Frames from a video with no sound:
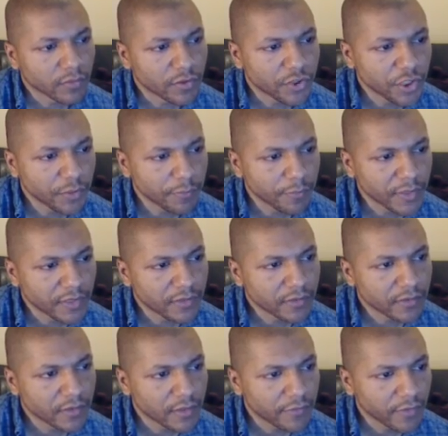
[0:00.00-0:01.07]
jump button
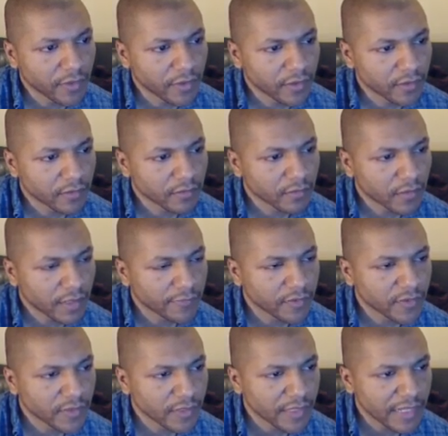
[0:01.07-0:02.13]
and everything.
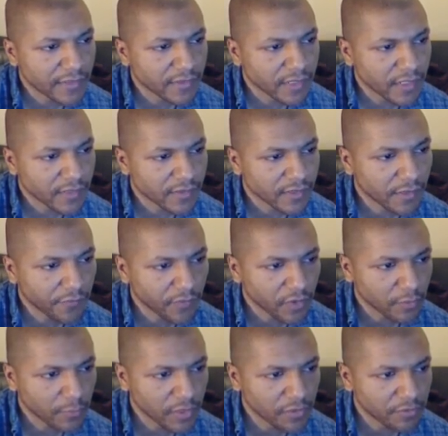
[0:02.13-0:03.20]
Obviously, that kind of stuff is going to
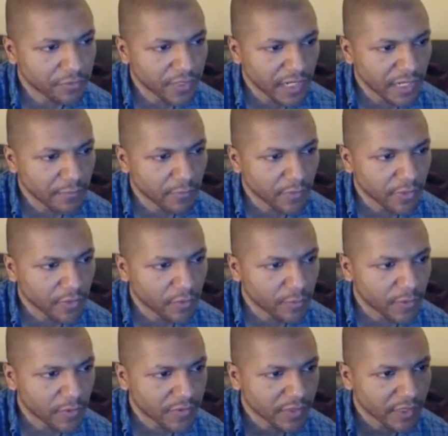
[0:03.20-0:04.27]
be in your game or
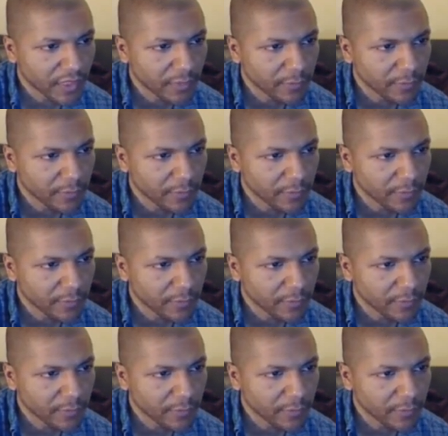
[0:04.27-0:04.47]
third-person game